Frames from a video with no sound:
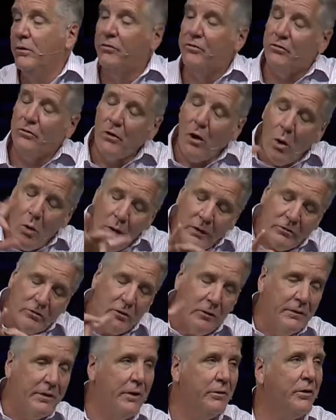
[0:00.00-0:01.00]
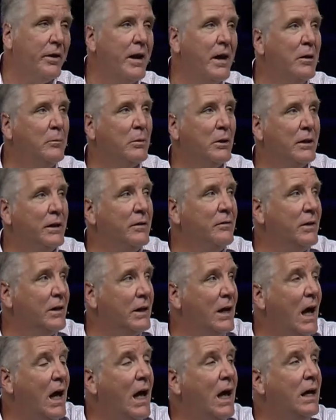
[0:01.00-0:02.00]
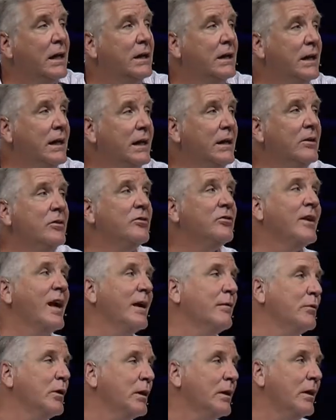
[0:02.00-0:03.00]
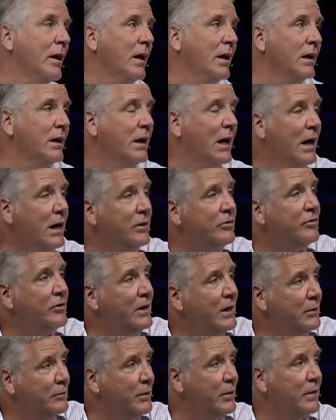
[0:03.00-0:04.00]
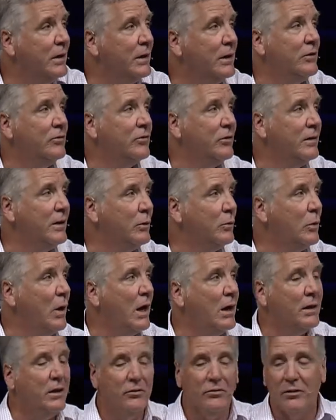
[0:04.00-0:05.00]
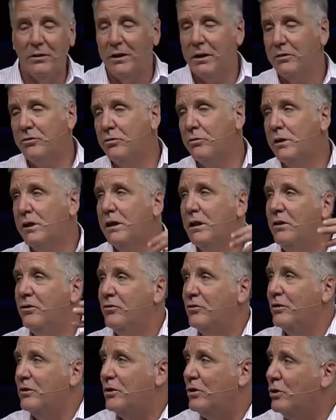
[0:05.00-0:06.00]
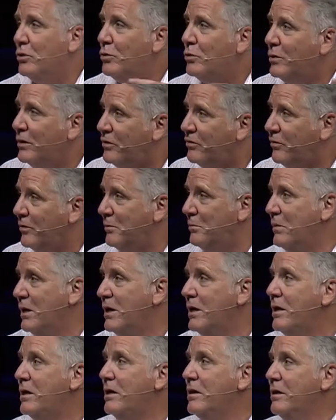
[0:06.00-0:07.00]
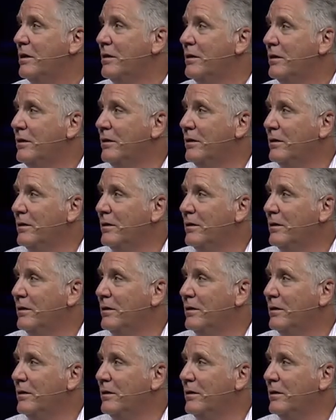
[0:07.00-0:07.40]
The Stoics, on the other hand, believe that God is everything and God's in everything. He's in that rock, he's in that tree, he's in you, he's in me.